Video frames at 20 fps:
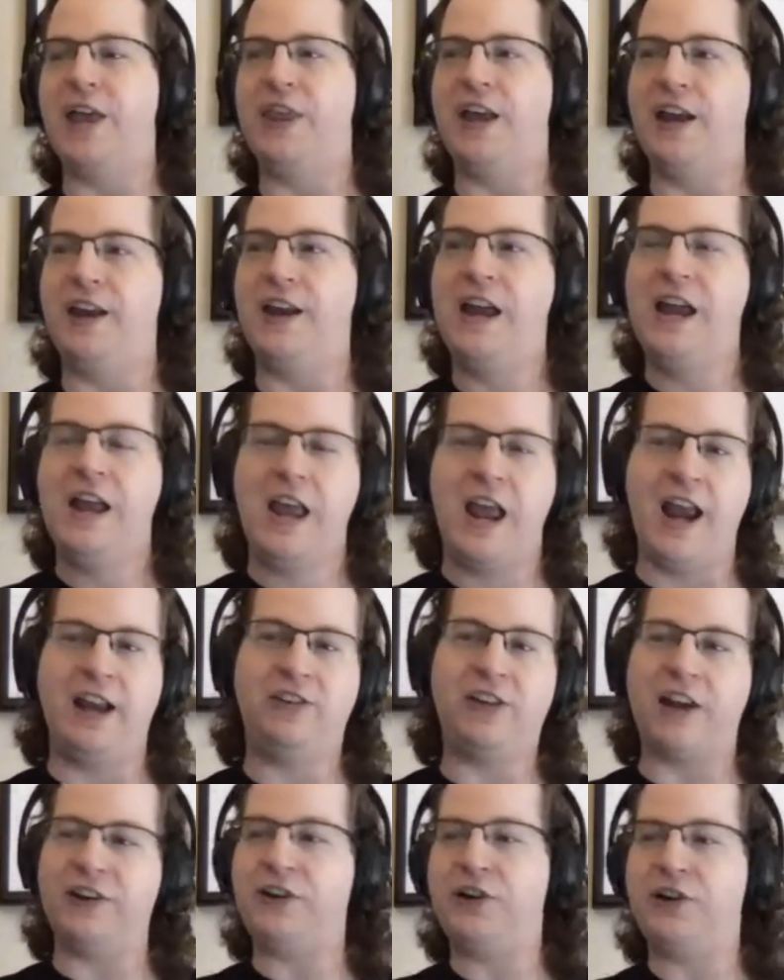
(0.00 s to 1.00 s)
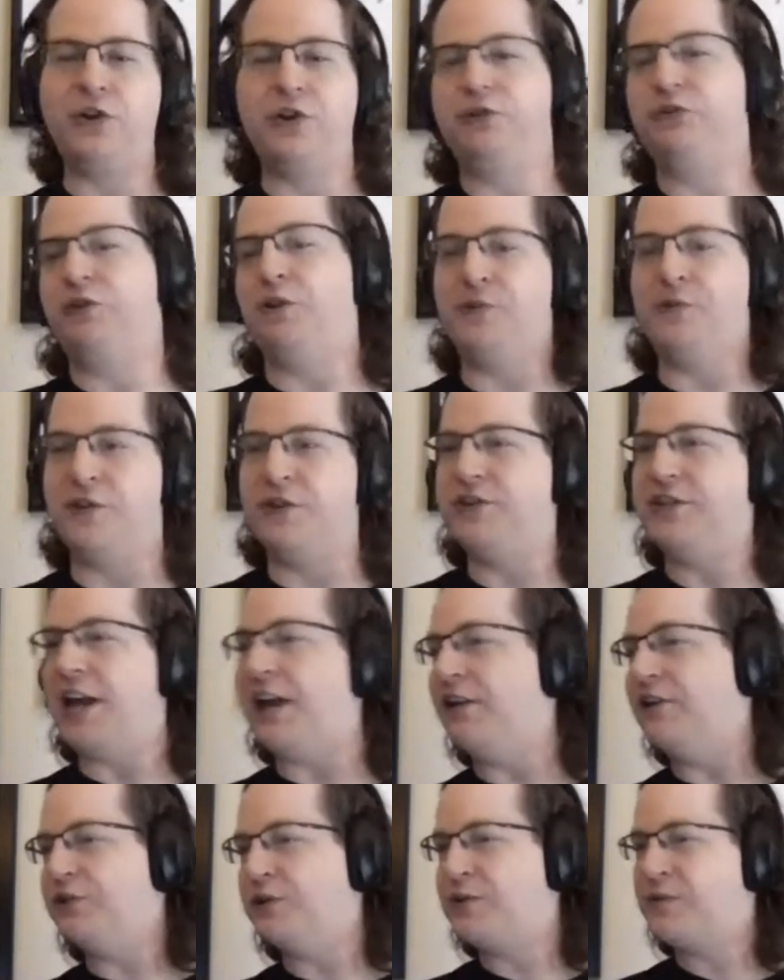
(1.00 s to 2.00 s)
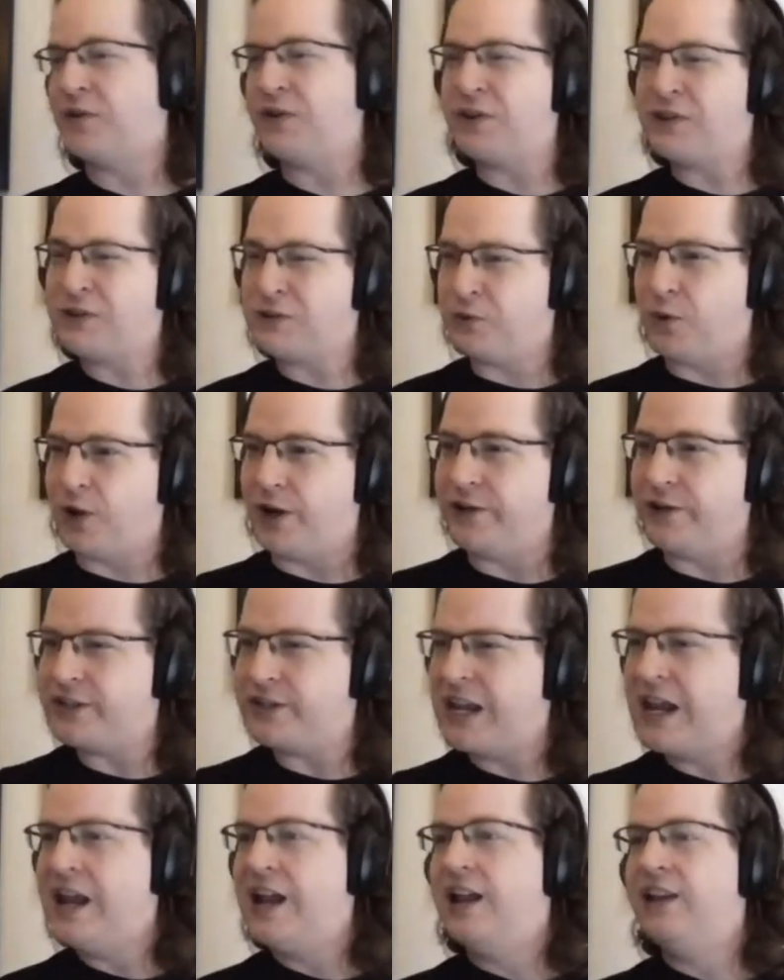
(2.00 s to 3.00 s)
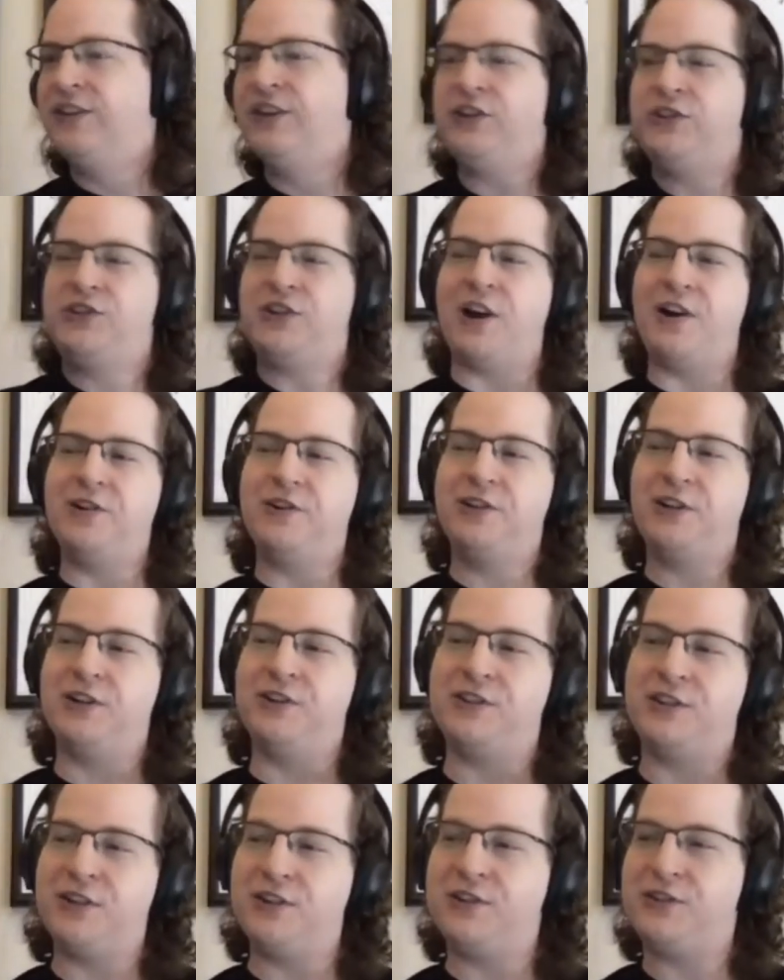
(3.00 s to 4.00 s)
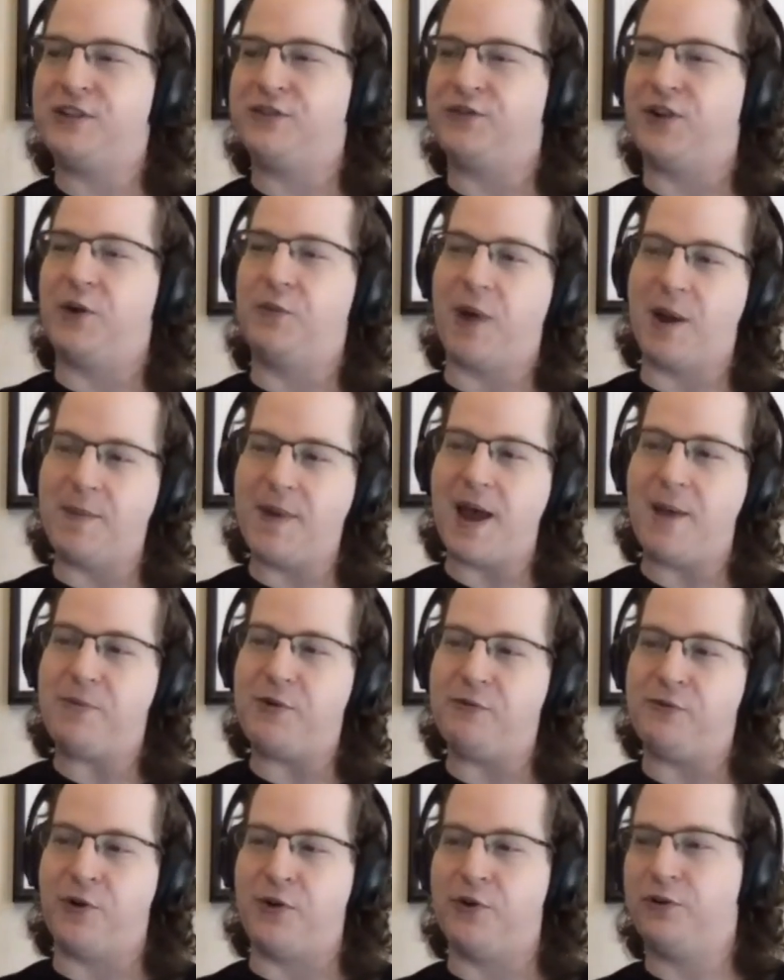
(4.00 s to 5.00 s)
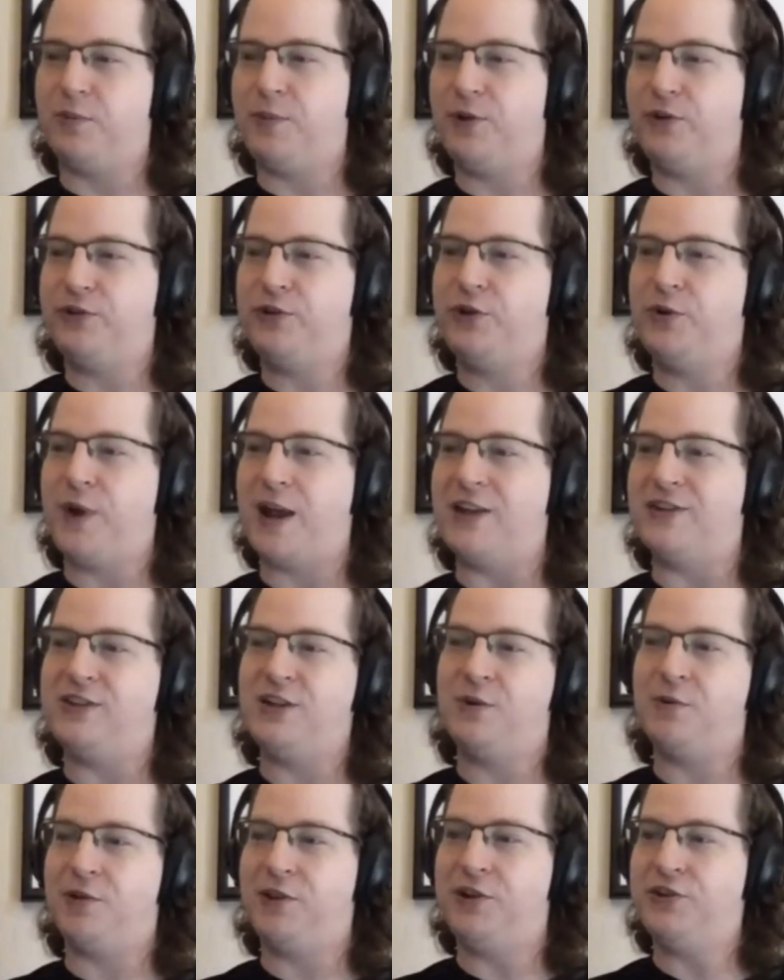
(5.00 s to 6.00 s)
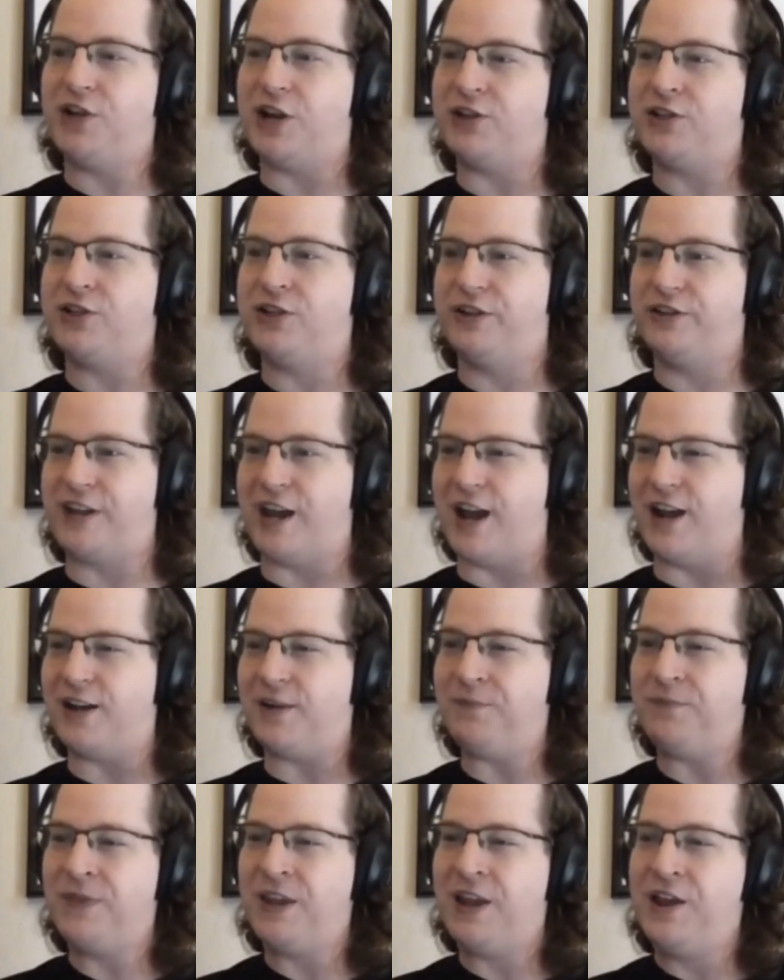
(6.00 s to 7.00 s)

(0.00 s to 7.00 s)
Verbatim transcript: And then a technical description of the challenge, which for this one was, this challenge consists of a web app vulnerable to a SQL injection attack.